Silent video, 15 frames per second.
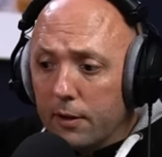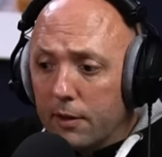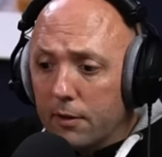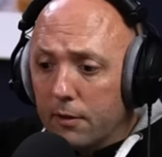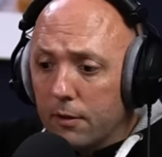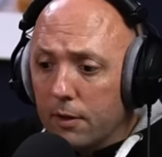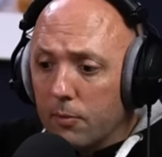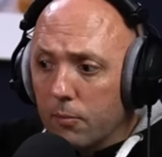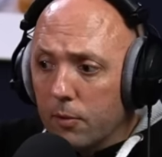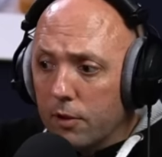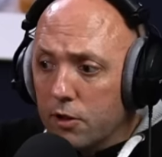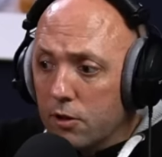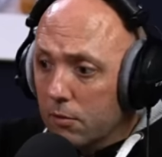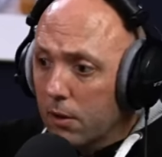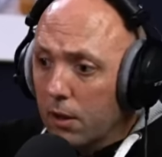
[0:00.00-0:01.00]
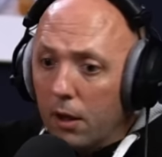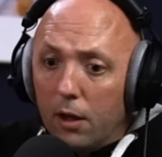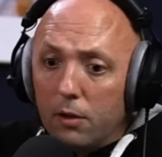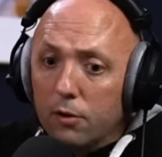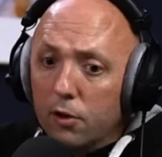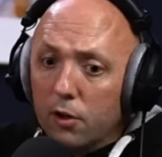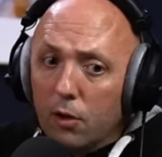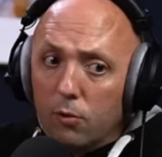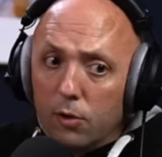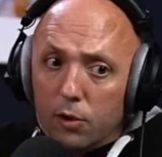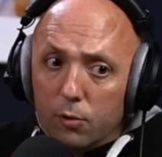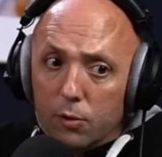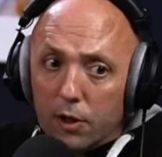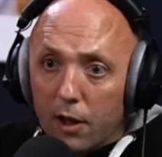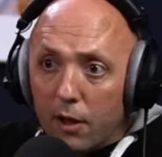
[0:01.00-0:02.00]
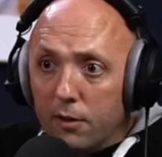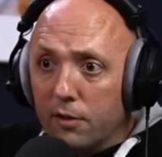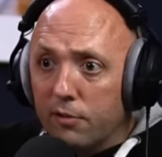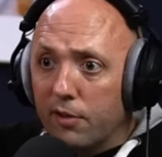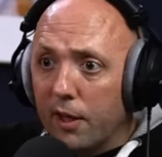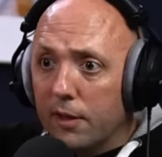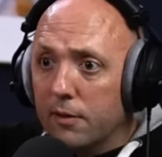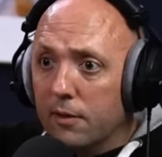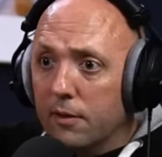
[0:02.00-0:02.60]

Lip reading: They didn't need much. Look how little Cardiff had.